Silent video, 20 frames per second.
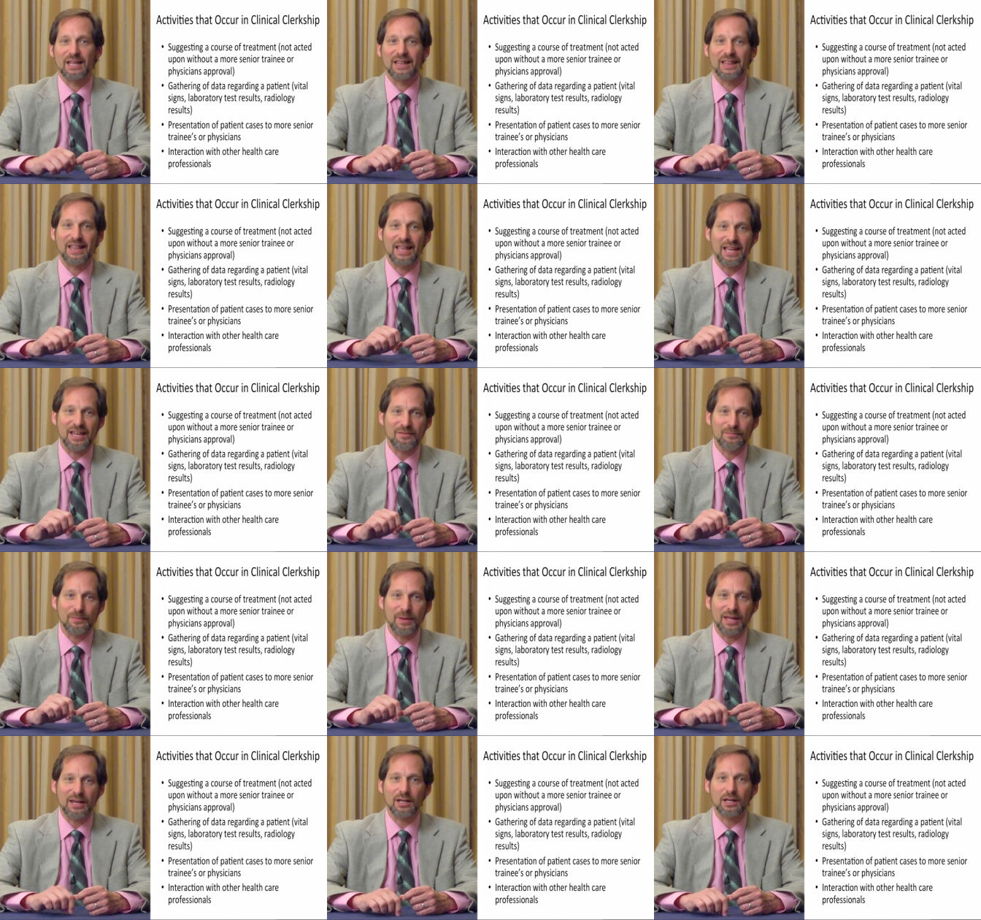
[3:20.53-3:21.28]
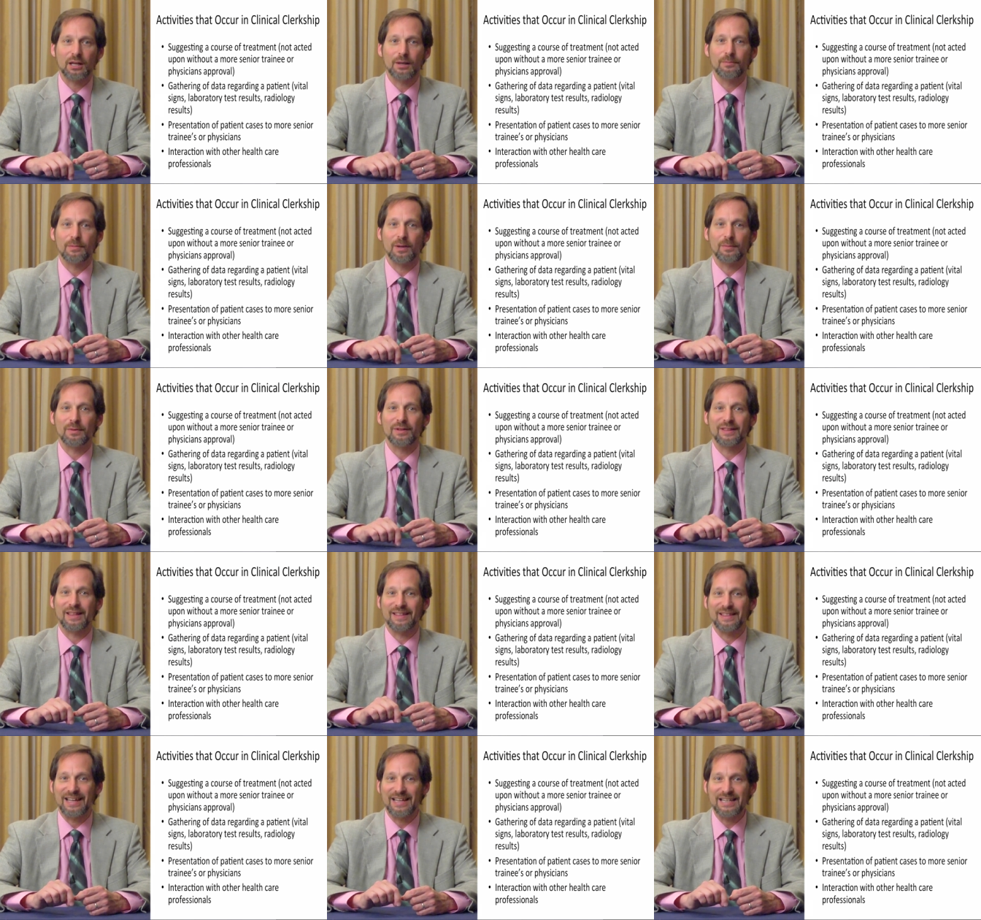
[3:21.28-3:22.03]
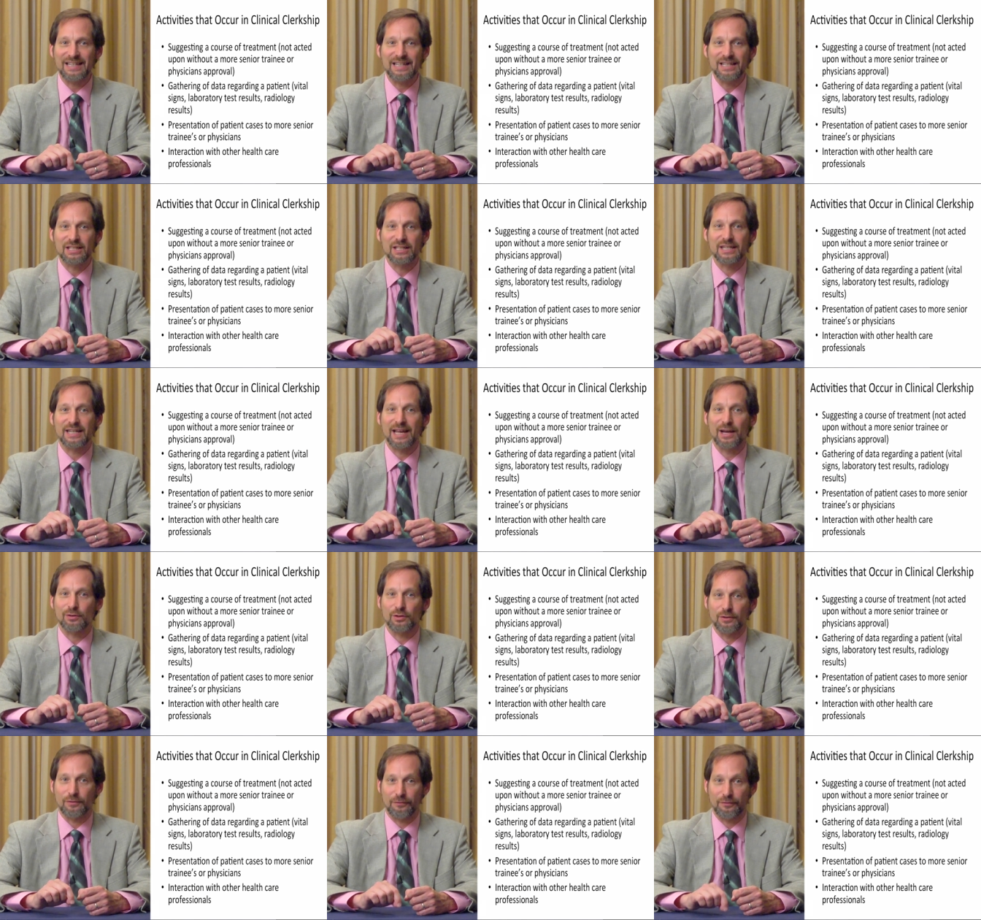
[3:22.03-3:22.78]
They have made a commitment that they need to
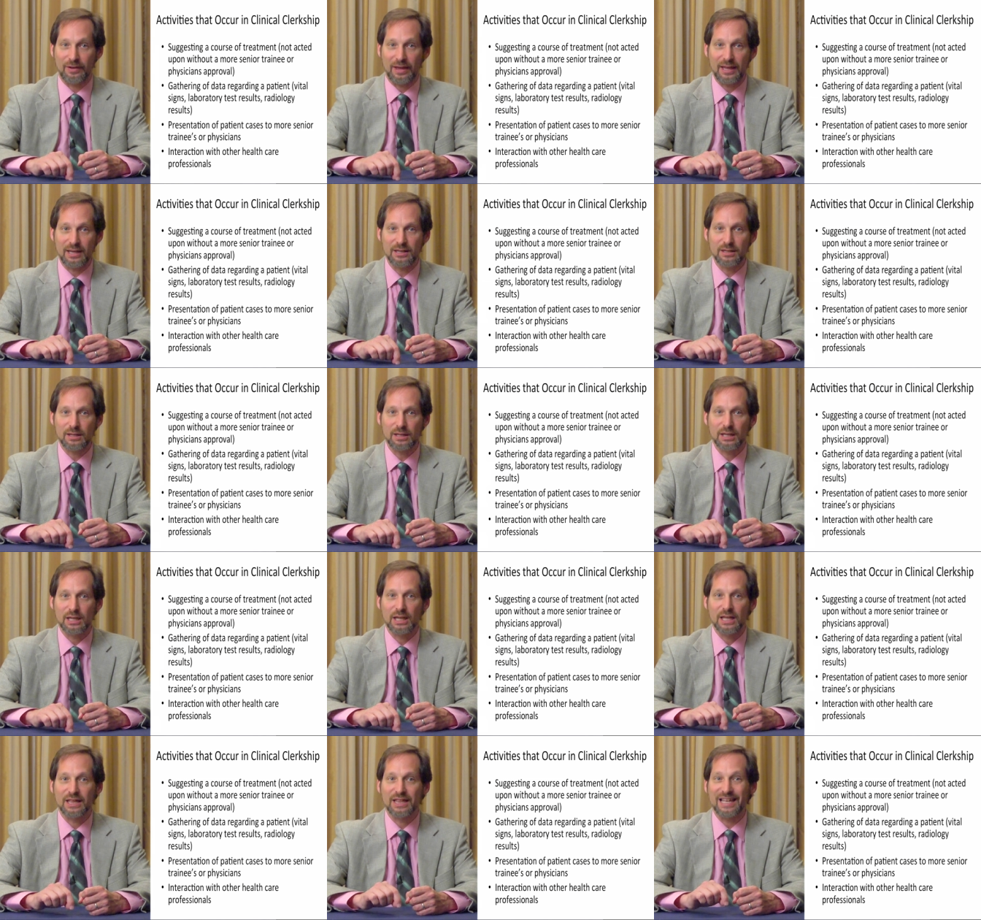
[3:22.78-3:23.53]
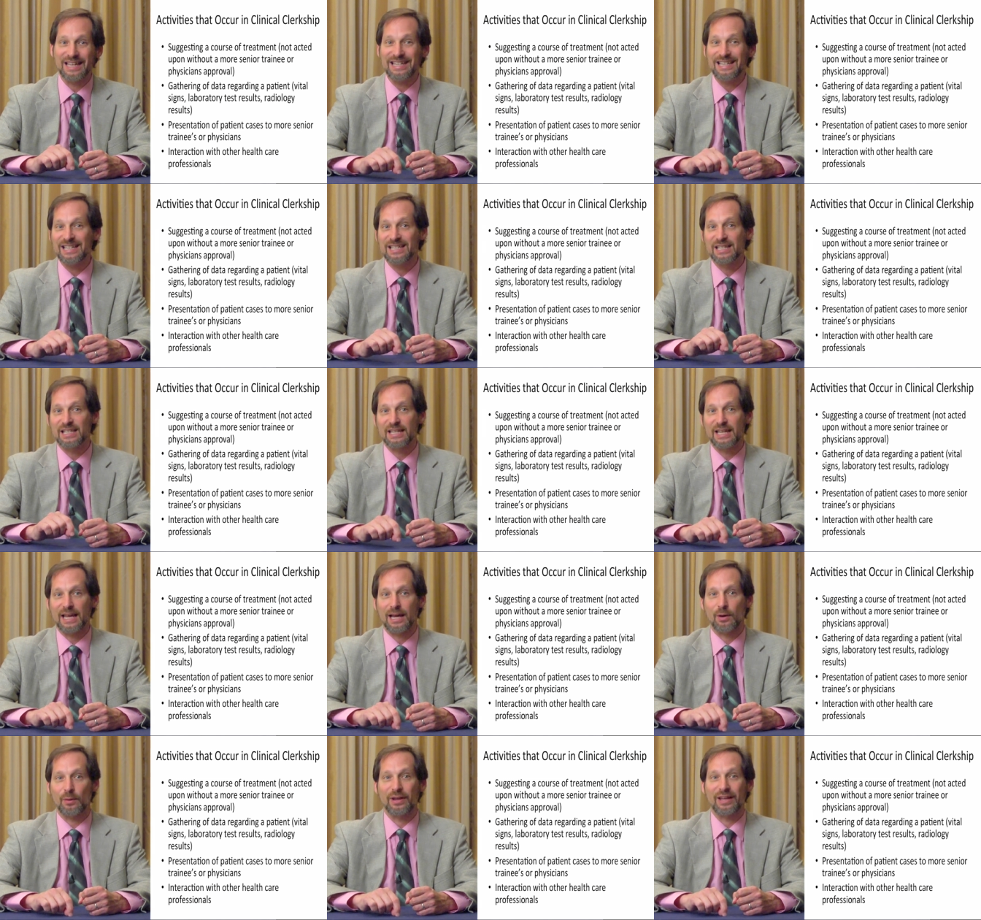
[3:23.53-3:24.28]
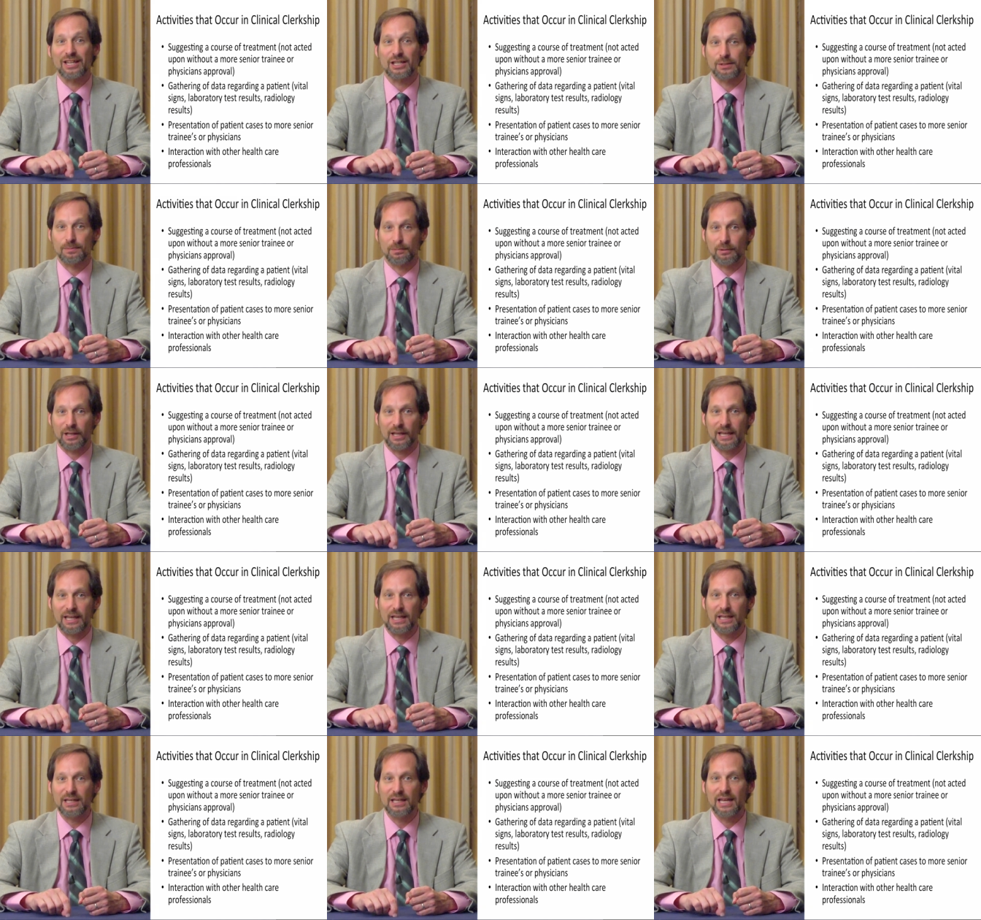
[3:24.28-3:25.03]
now defend, they need to now
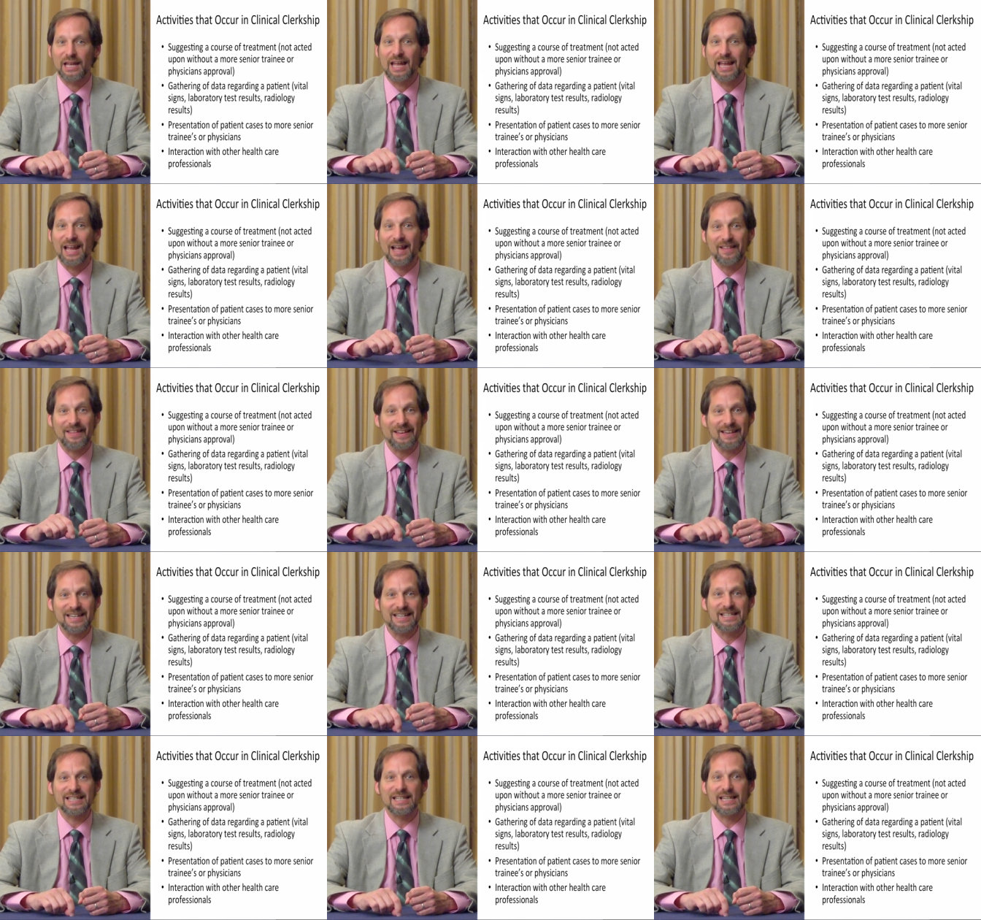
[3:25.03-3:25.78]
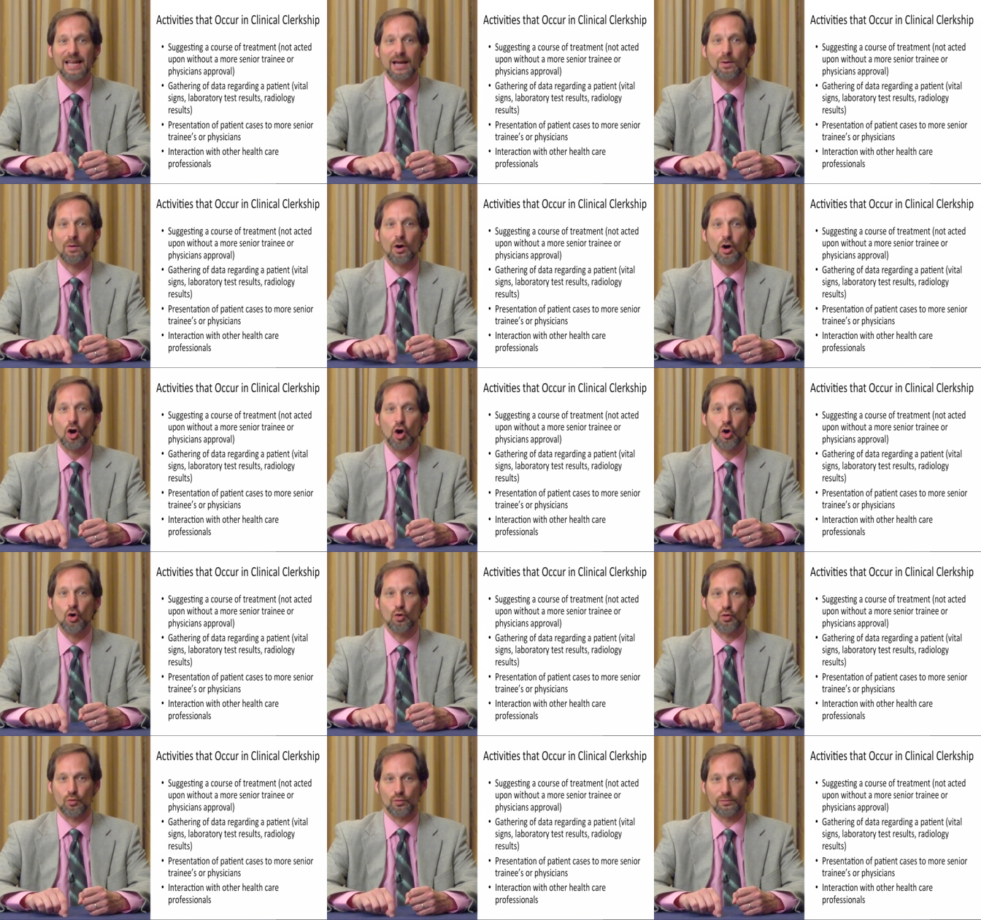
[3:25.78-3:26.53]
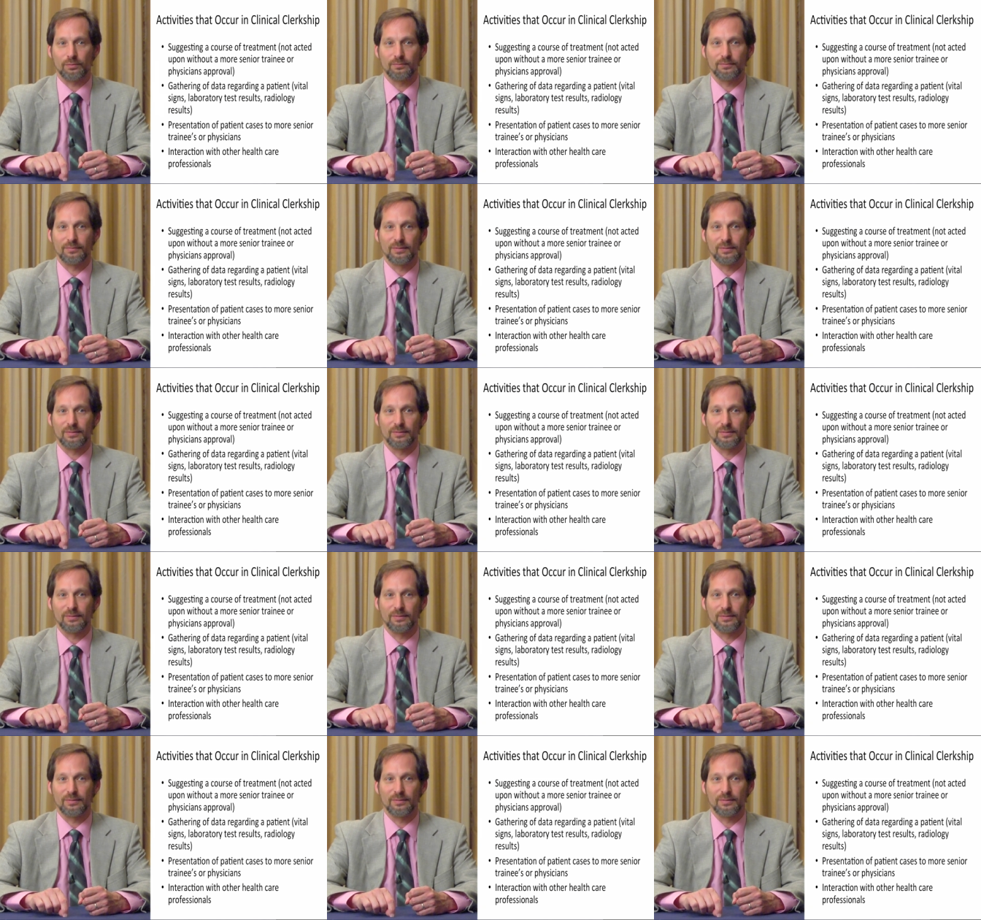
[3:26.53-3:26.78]
explain, and they need to now own.